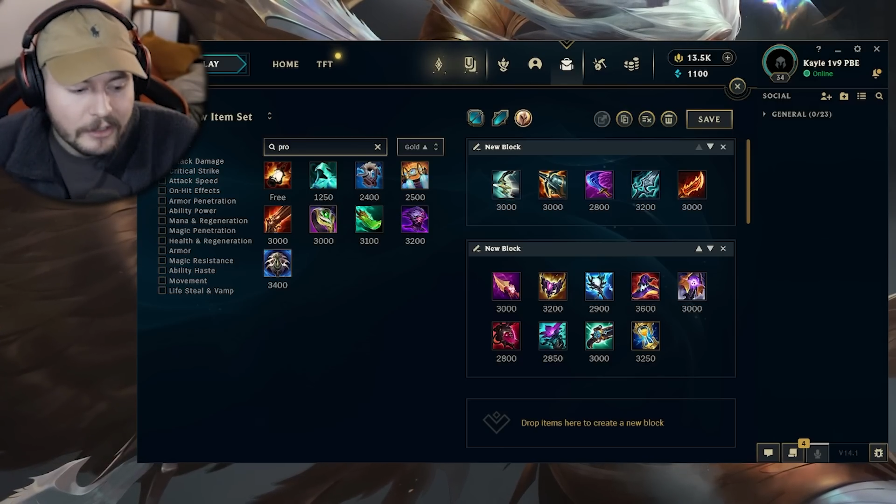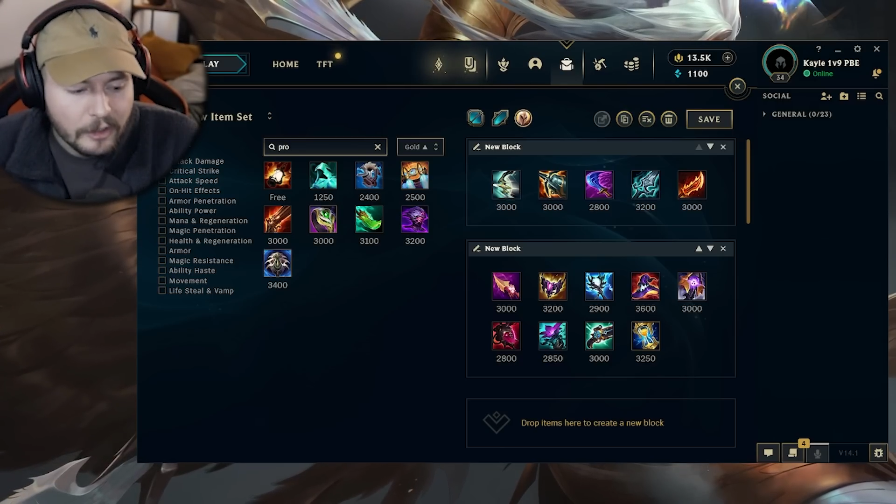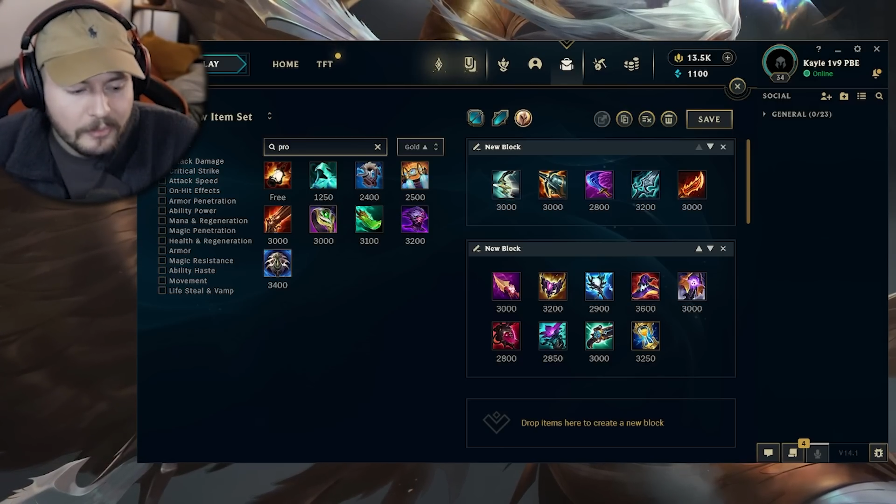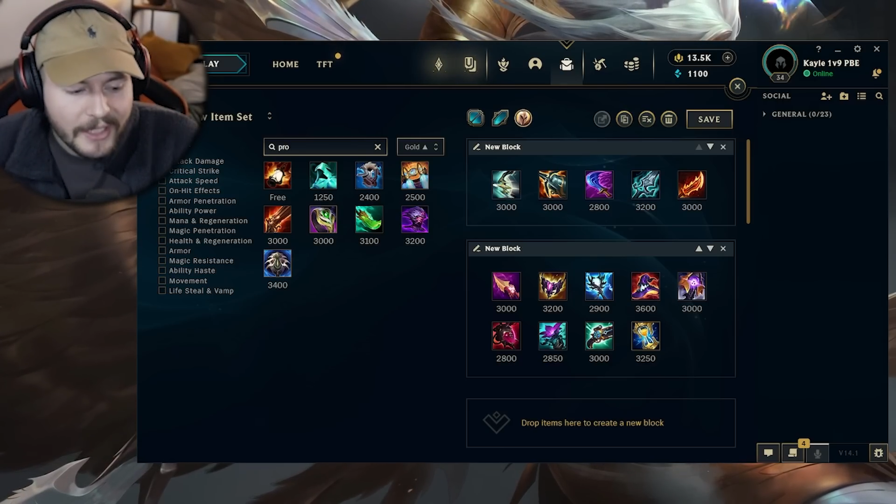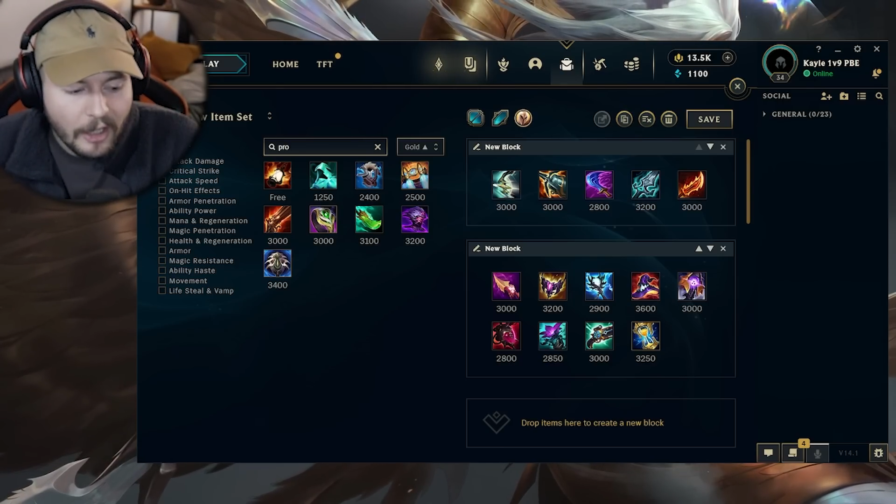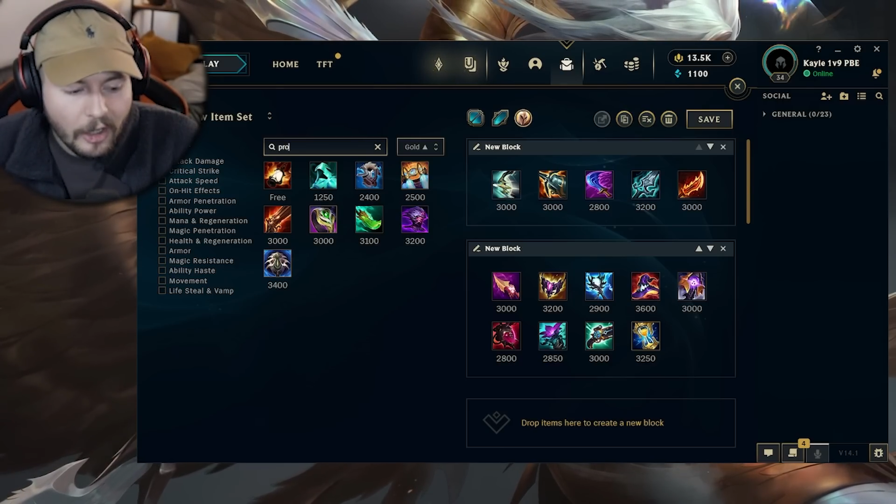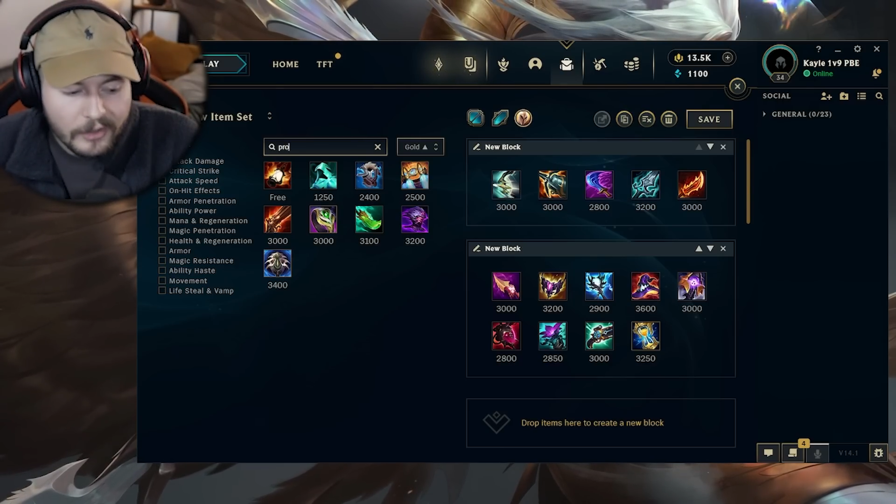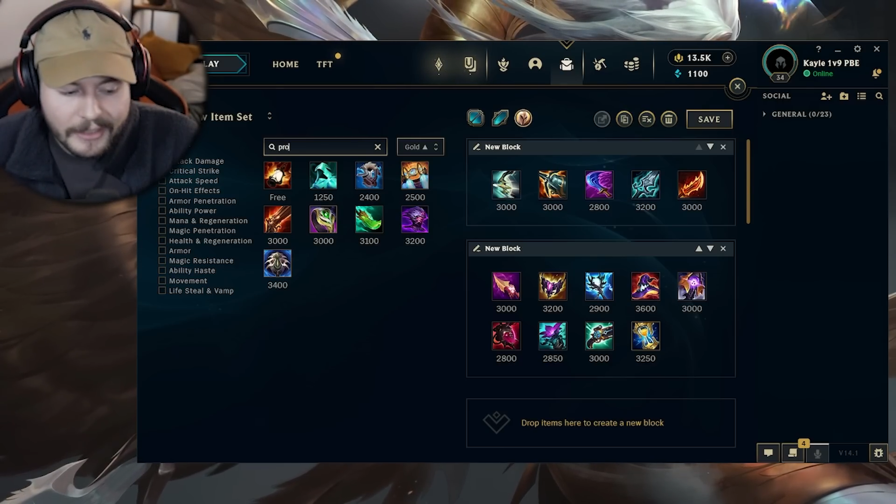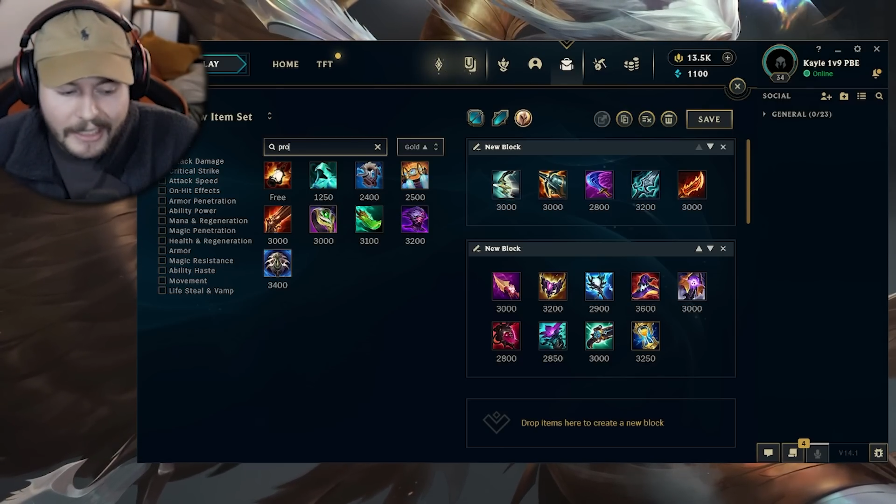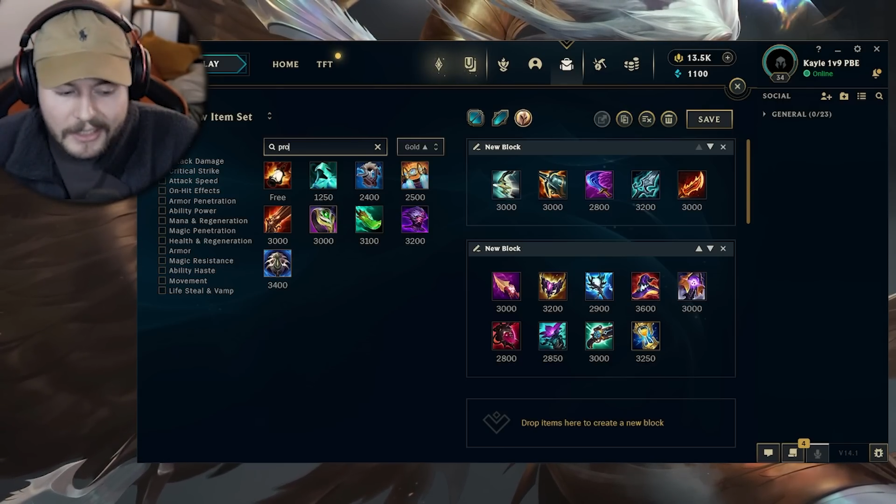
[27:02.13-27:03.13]
that's going to be a
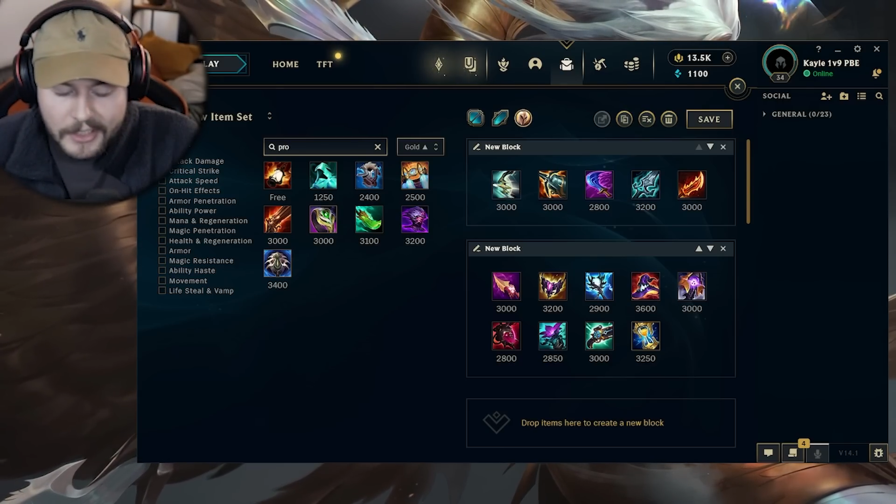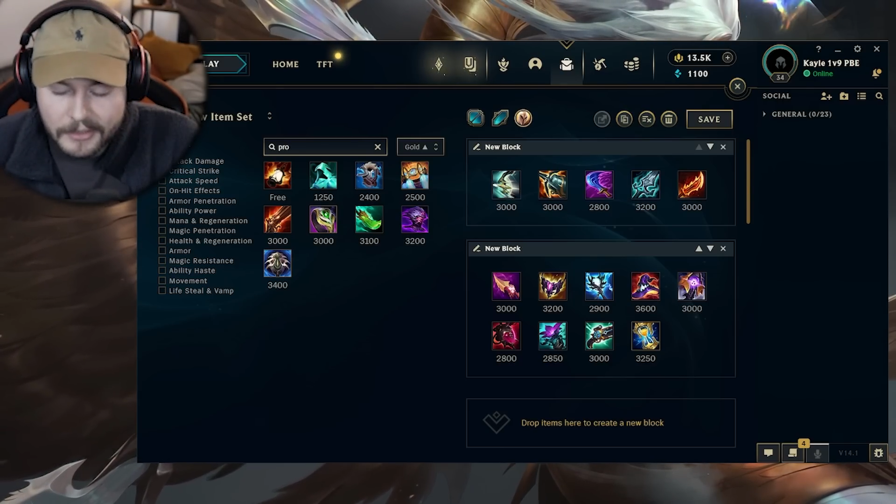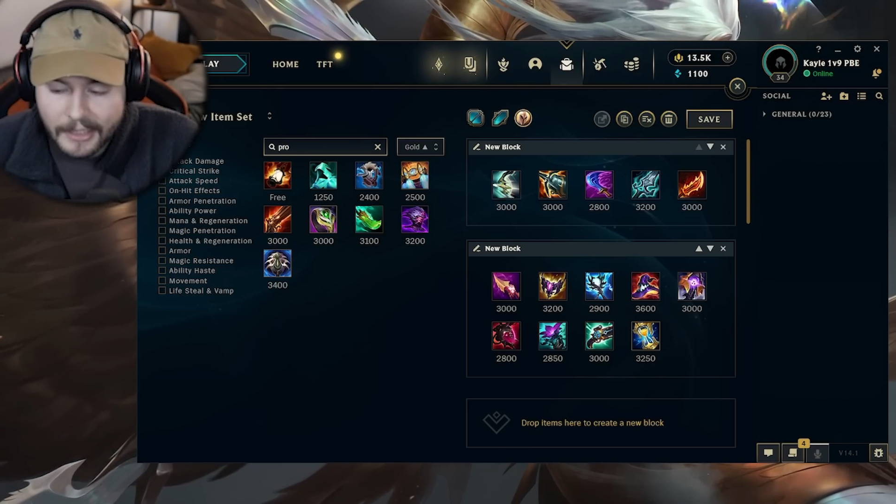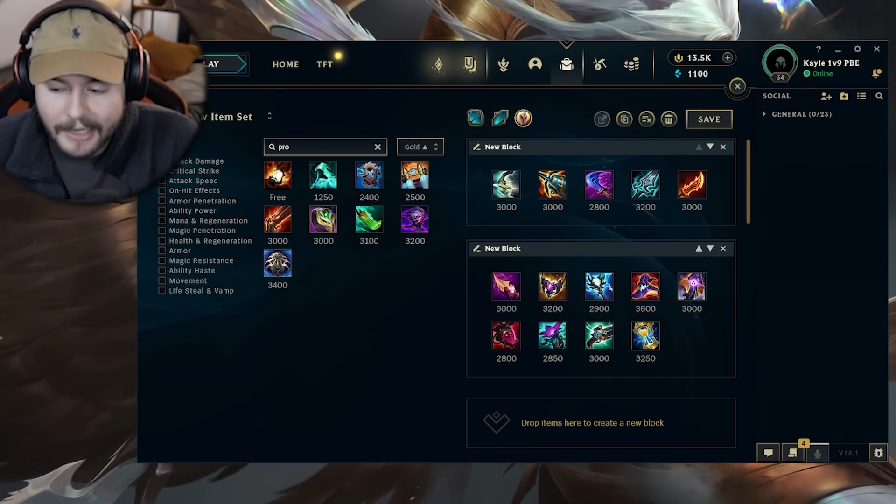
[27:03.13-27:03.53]
hot guess,